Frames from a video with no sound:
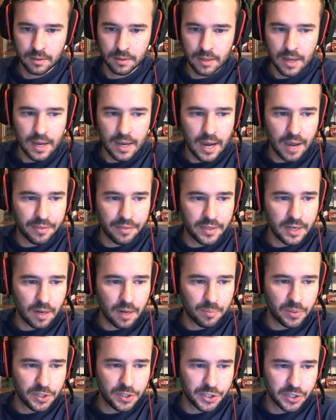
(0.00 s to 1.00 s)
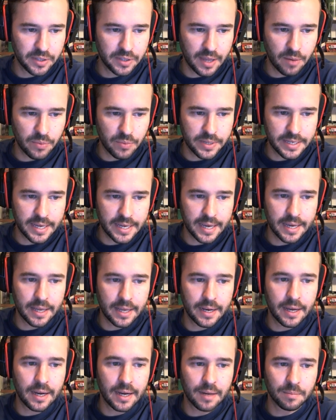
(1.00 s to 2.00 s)
I'm pretty sure that we
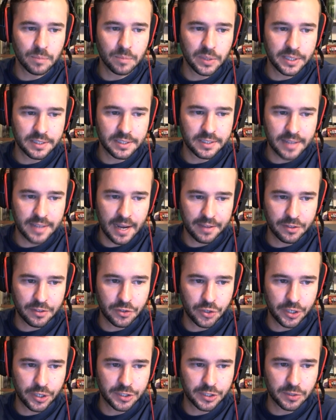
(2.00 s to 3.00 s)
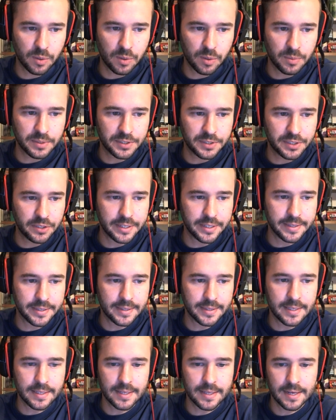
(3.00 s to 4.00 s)
can stack the triggers to where we still
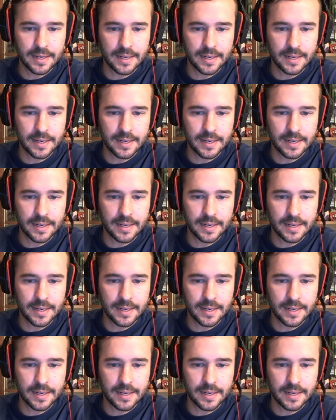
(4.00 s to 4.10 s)
get the